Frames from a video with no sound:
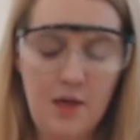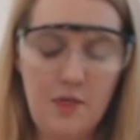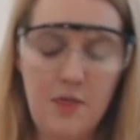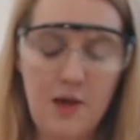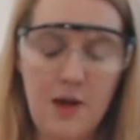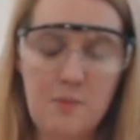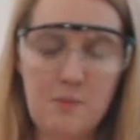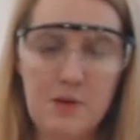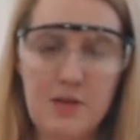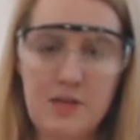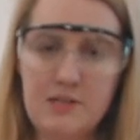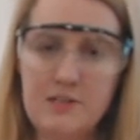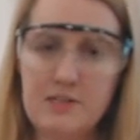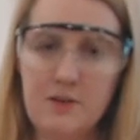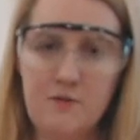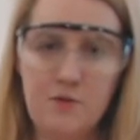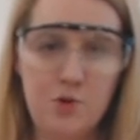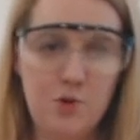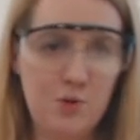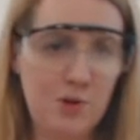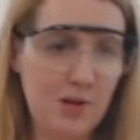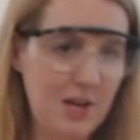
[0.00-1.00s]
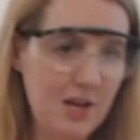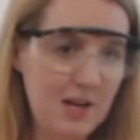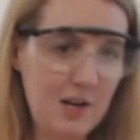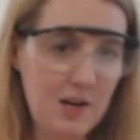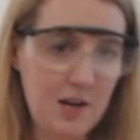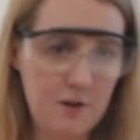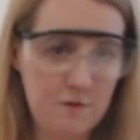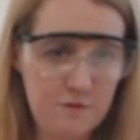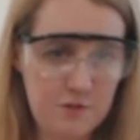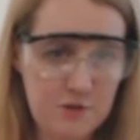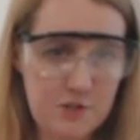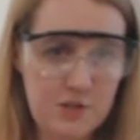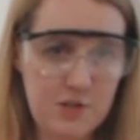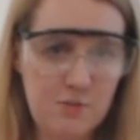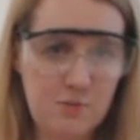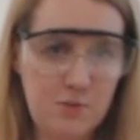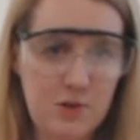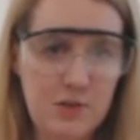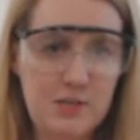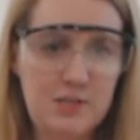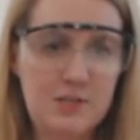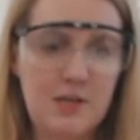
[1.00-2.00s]
That means if you heat it up for
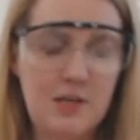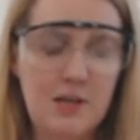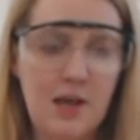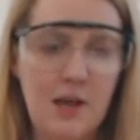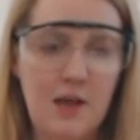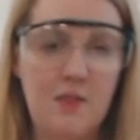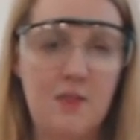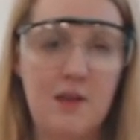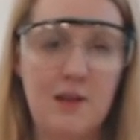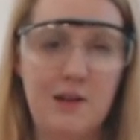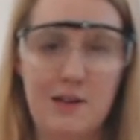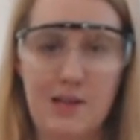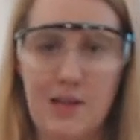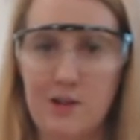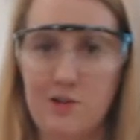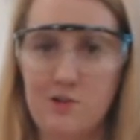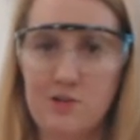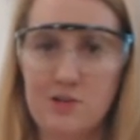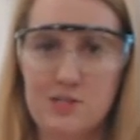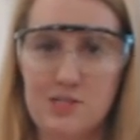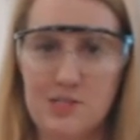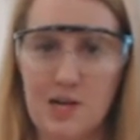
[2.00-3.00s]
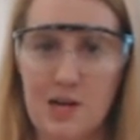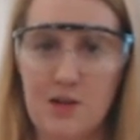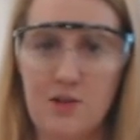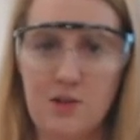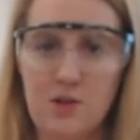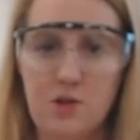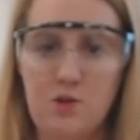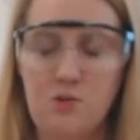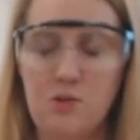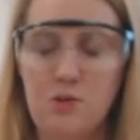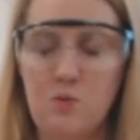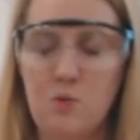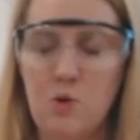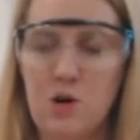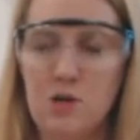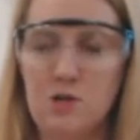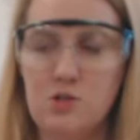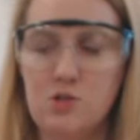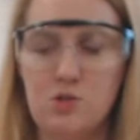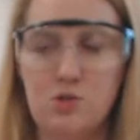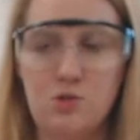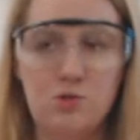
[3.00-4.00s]
some reason and then later decide that you
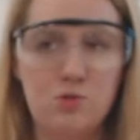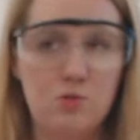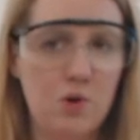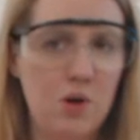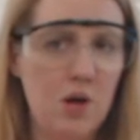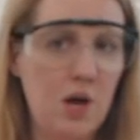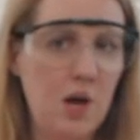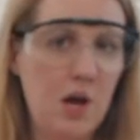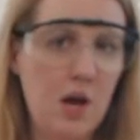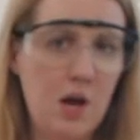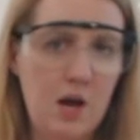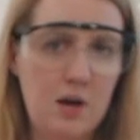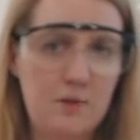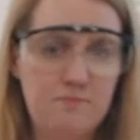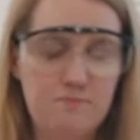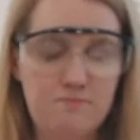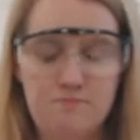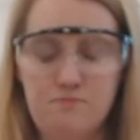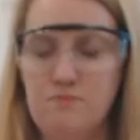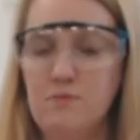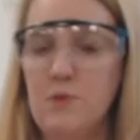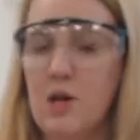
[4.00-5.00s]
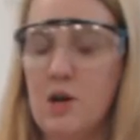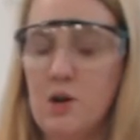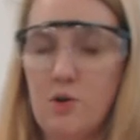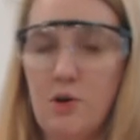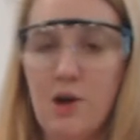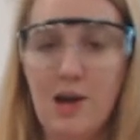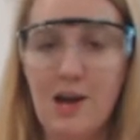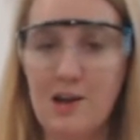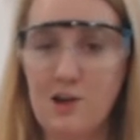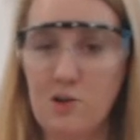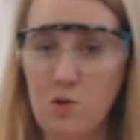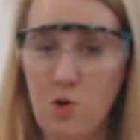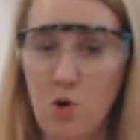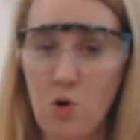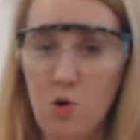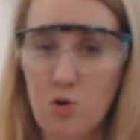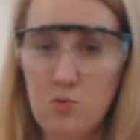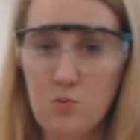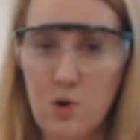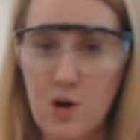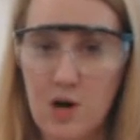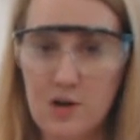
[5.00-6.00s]
want to, add
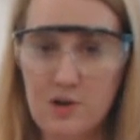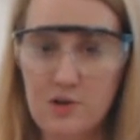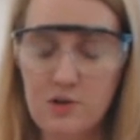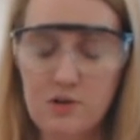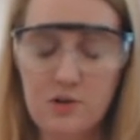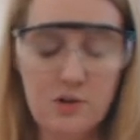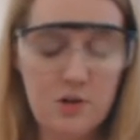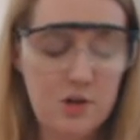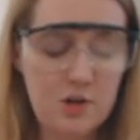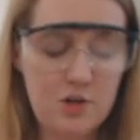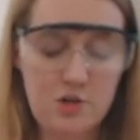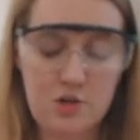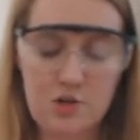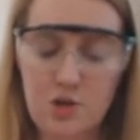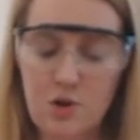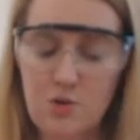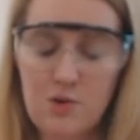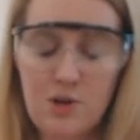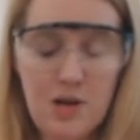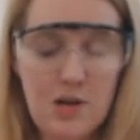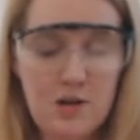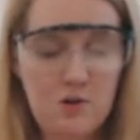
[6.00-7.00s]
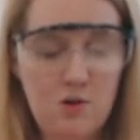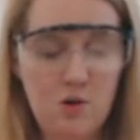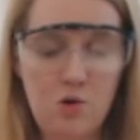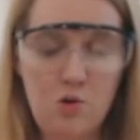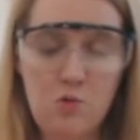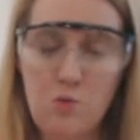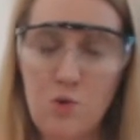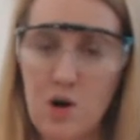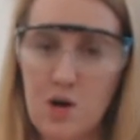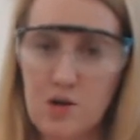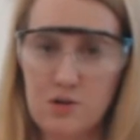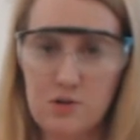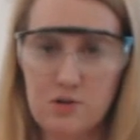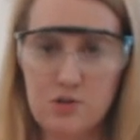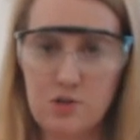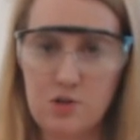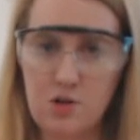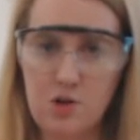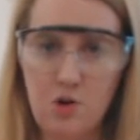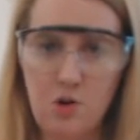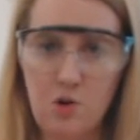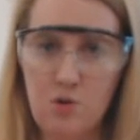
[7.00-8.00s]
cold water, don't add cold water
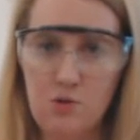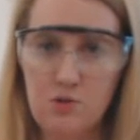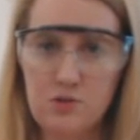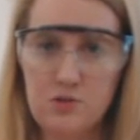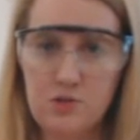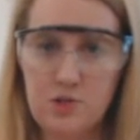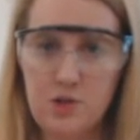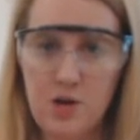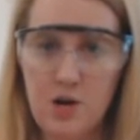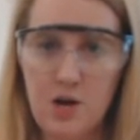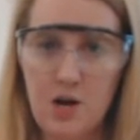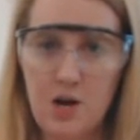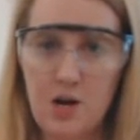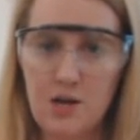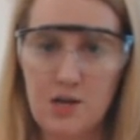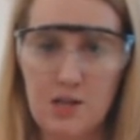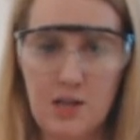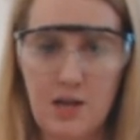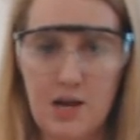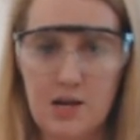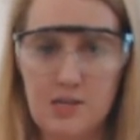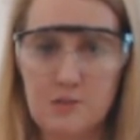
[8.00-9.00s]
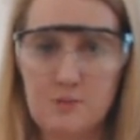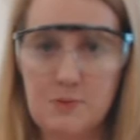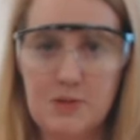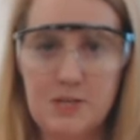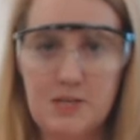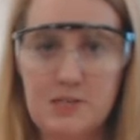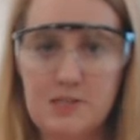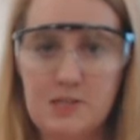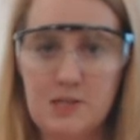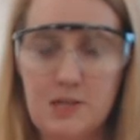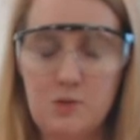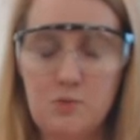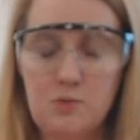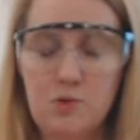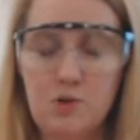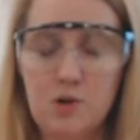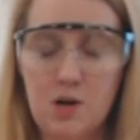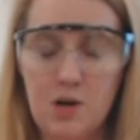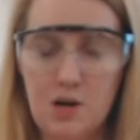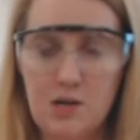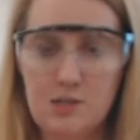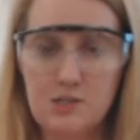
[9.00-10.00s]
to the hot glass because it will
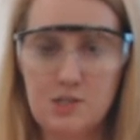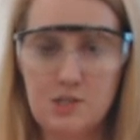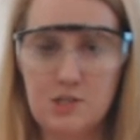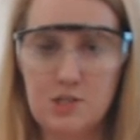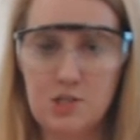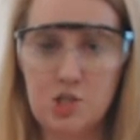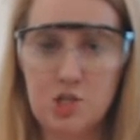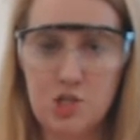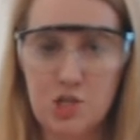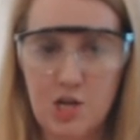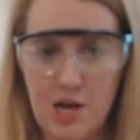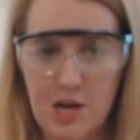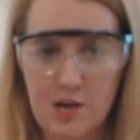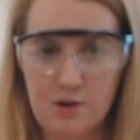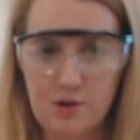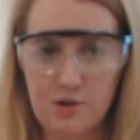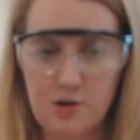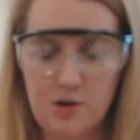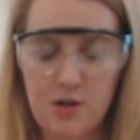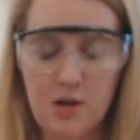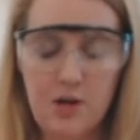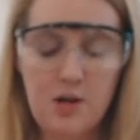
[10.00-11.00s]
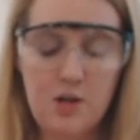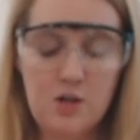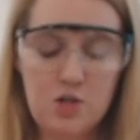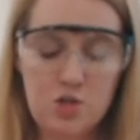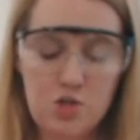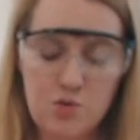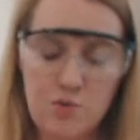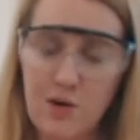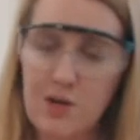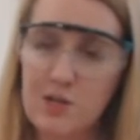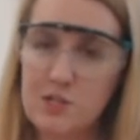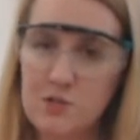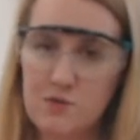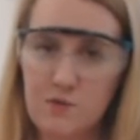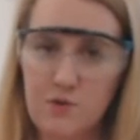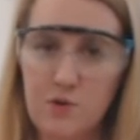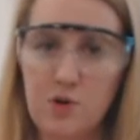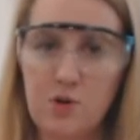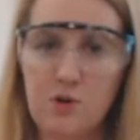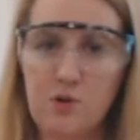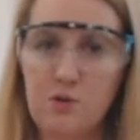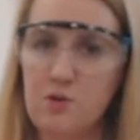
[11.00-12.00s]
cause it to shatter.
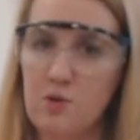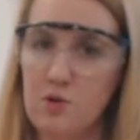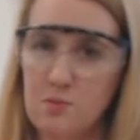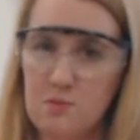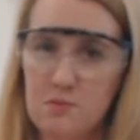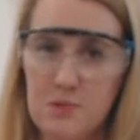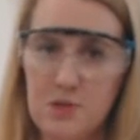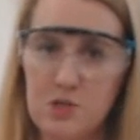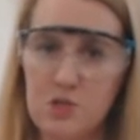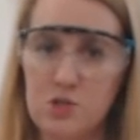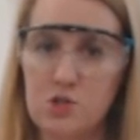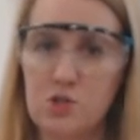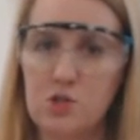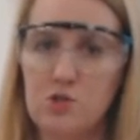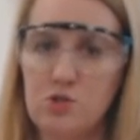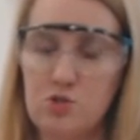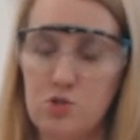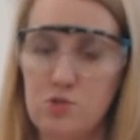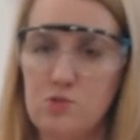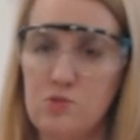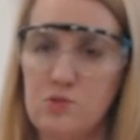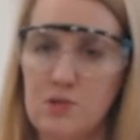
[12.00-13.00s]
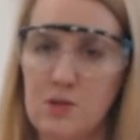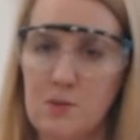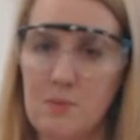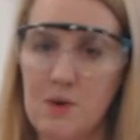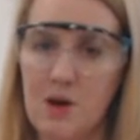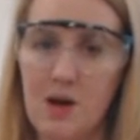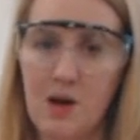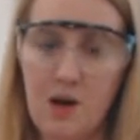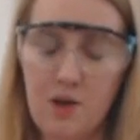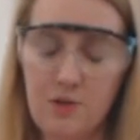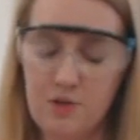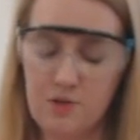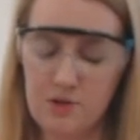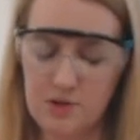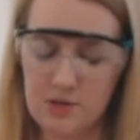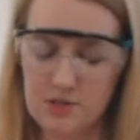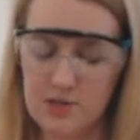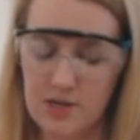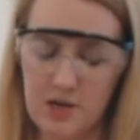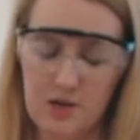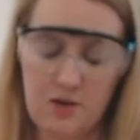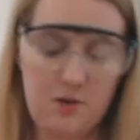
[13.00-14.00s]
Transfer your mixture to some other
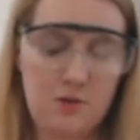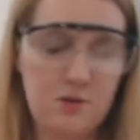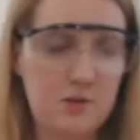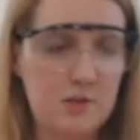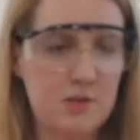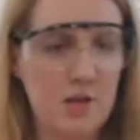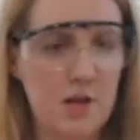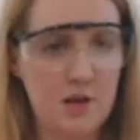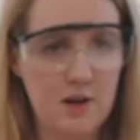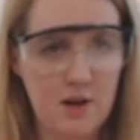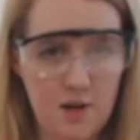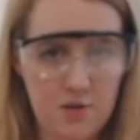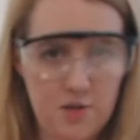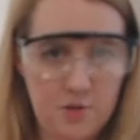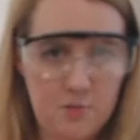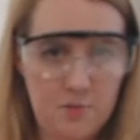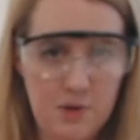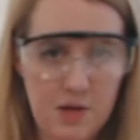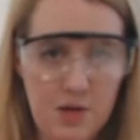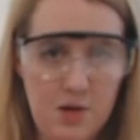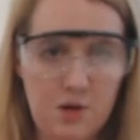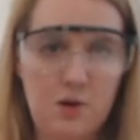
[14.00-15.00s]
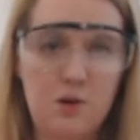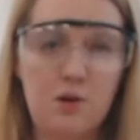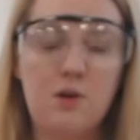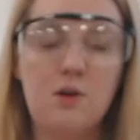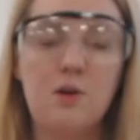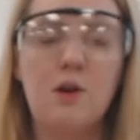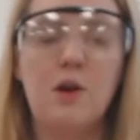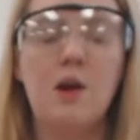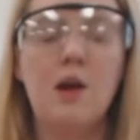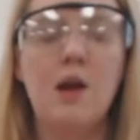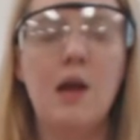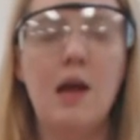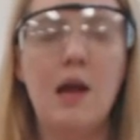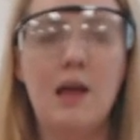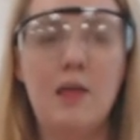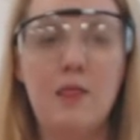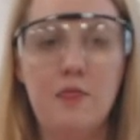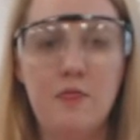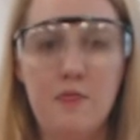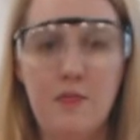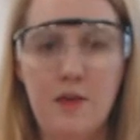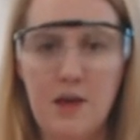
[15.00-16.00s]
container, another beaker,
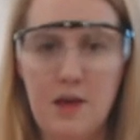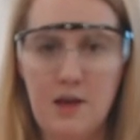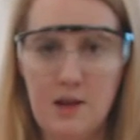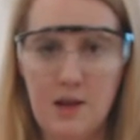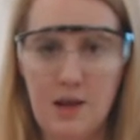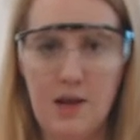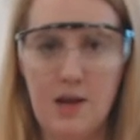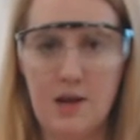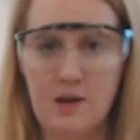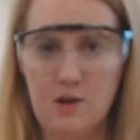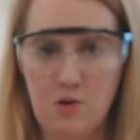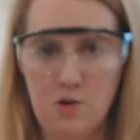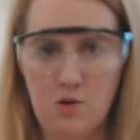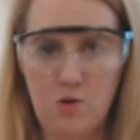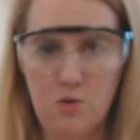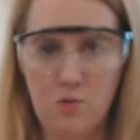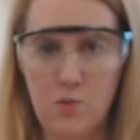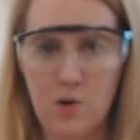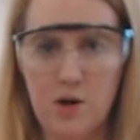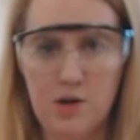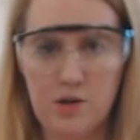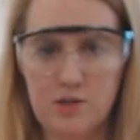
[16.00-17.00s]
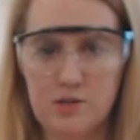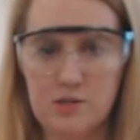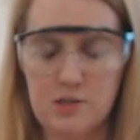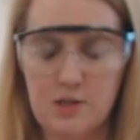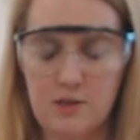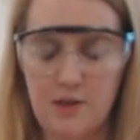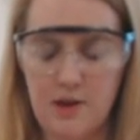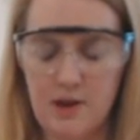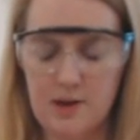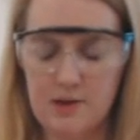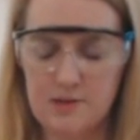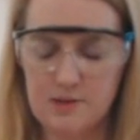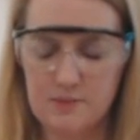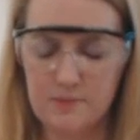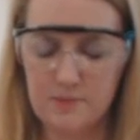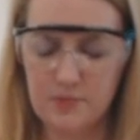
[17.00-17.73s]
and then add cold water to that.